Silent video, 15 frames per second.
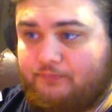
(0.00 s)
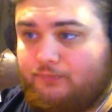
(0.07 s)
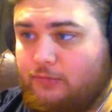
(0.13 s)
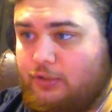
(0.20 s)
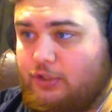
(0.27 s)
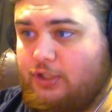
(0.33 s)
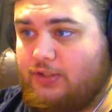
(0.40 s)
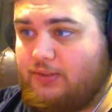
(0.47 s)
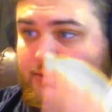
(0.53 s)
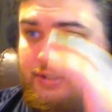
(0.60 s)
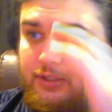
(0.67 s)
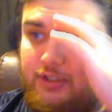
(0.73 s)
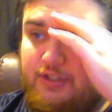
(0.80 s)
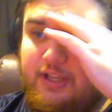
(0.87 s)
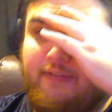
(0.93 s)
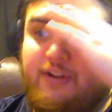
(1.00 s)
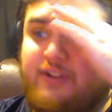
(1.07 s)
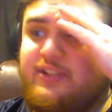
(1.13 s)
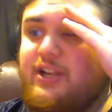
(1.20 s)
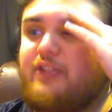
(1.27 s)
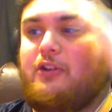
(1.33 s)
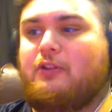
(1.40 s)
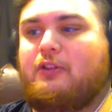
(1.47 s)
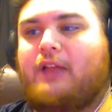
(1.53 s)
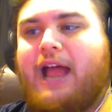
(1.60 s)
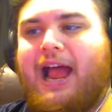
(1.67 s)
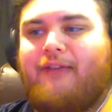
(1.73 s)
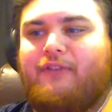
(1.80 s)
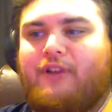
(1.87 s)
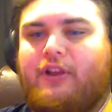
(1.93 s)
just give it a sec, they're
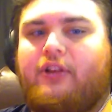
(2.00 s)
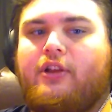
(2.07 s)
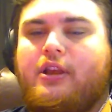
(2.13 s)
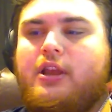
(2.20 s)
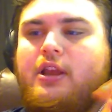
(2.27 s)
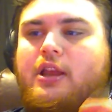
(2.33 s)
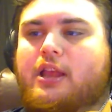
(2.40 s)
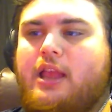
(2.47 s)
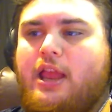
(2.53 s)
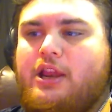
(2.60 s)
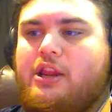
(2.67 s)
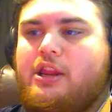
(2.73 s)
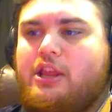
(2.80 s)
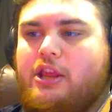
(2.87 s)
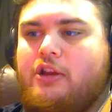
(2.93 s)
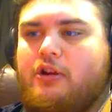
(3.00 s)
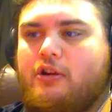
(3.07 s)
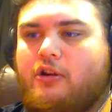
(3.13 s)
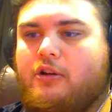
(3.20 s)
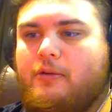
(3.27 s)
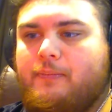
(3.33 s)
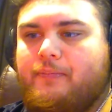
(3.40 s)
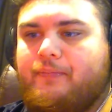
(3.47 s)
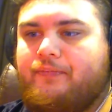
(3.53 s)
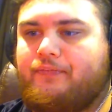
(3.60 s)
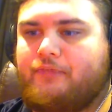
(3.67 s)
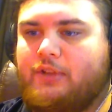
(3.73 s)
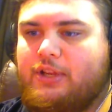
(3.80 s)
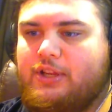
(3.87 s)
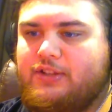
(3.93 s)
laughing. And here
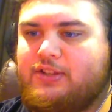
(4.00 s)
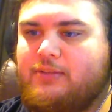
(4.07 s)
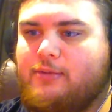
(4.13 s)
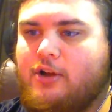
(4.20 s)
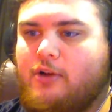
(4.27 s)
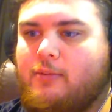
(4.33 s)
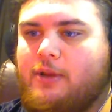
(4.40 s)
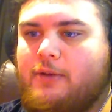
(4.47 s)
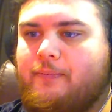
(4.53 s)
is the moment.